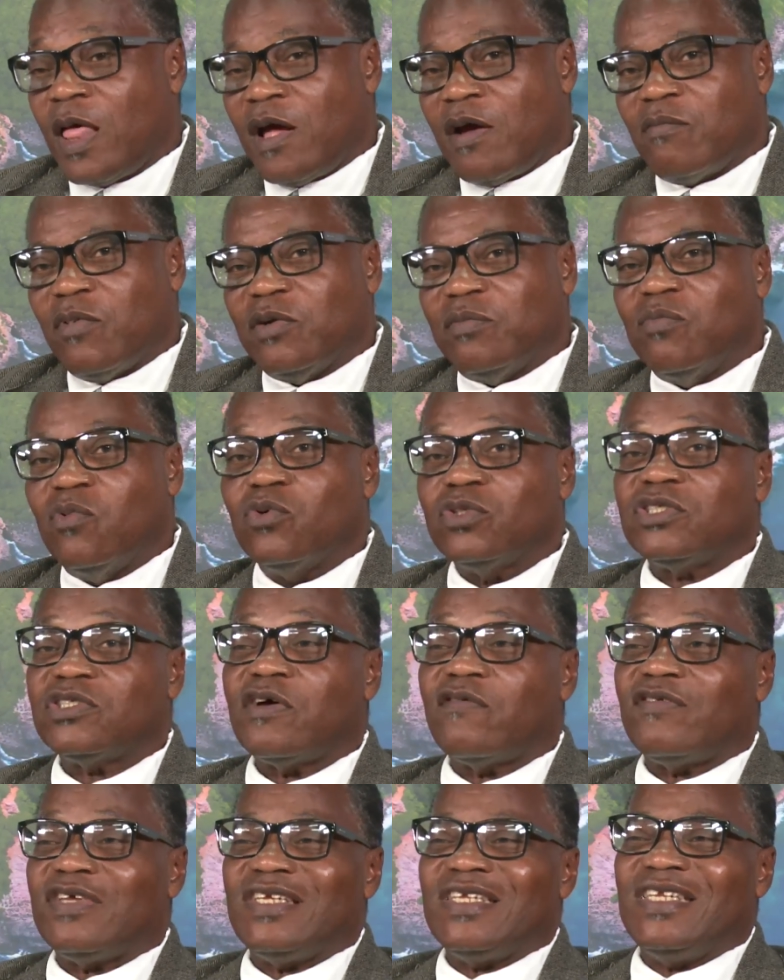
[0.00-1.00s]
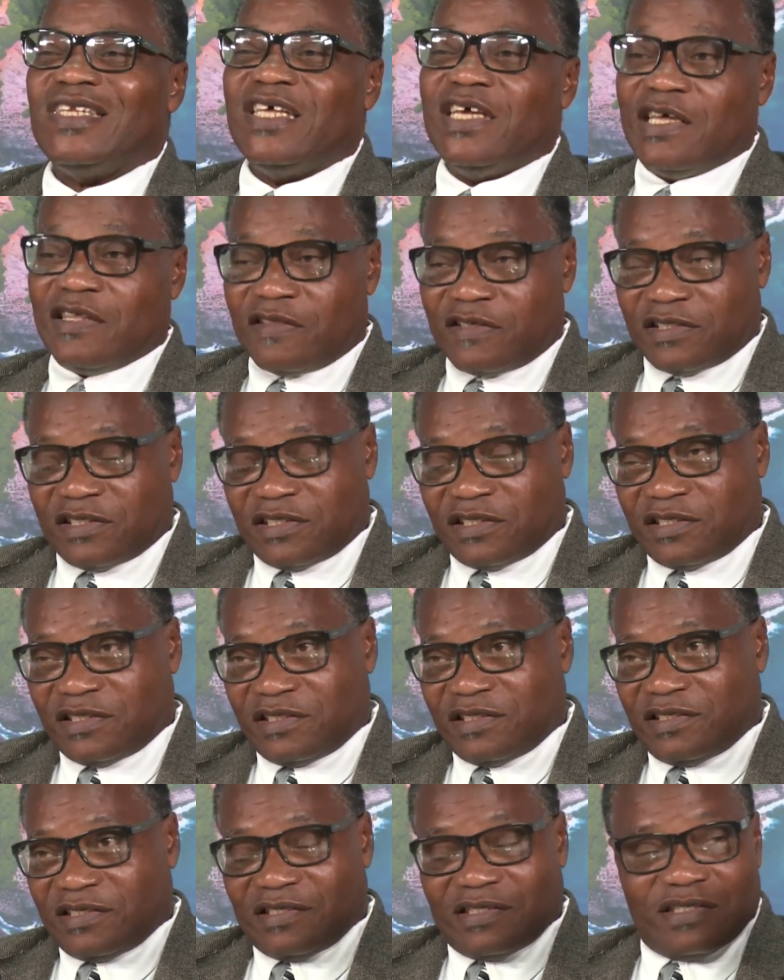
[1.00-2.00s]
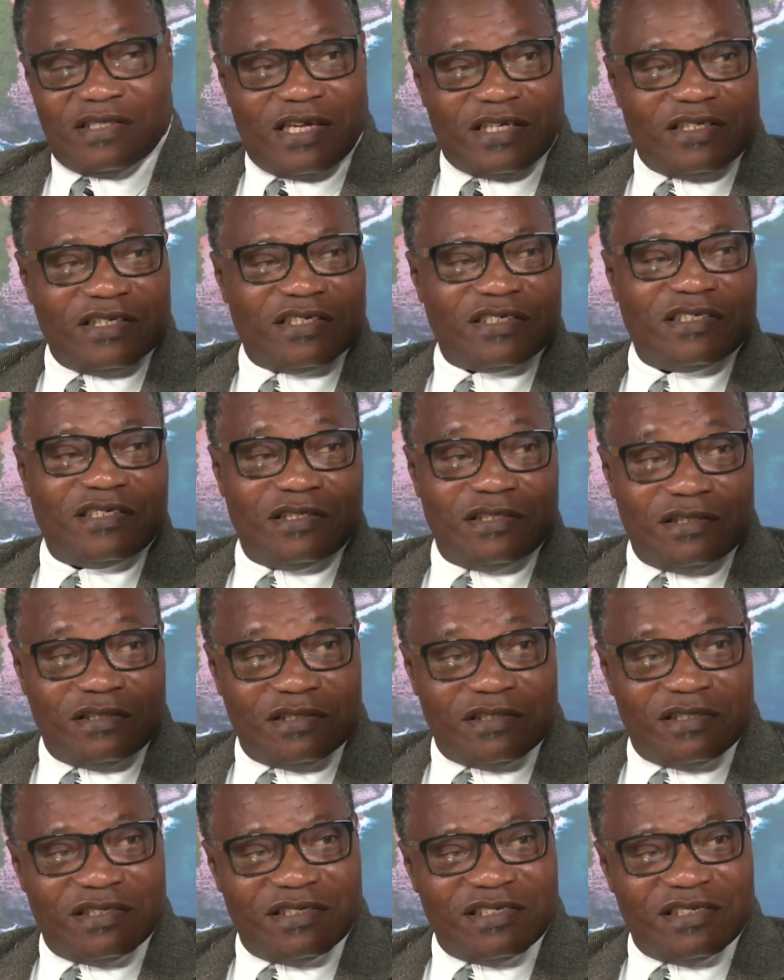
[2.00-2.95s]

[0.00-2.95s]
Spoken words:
But most of the deaths that occurred